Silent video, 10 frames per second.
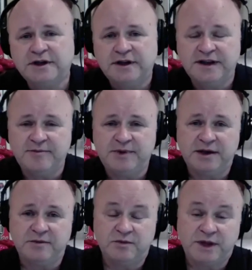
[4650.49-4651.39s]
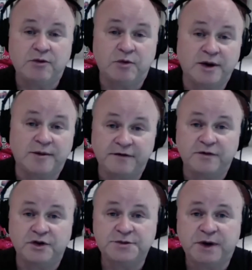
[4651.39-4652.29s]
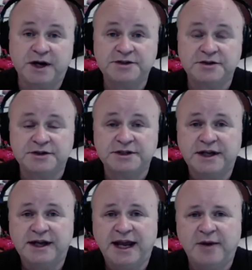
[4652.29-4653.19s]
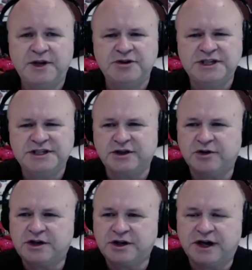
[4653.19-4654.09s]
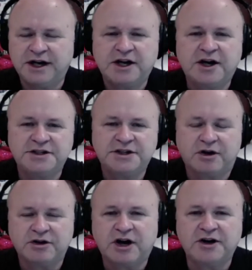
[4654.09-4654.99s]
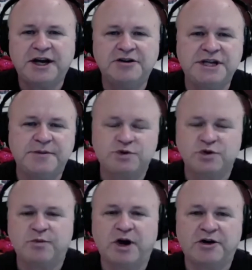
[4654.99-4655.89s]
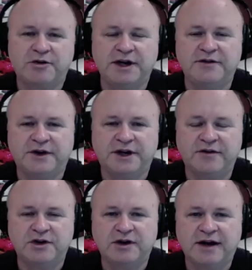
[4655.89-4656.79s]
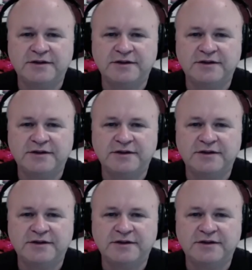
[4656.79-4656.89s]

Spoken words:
They were one of my first sponsors. And we do these little, it's called Car Care Tips with Mark Greene for Covercraft.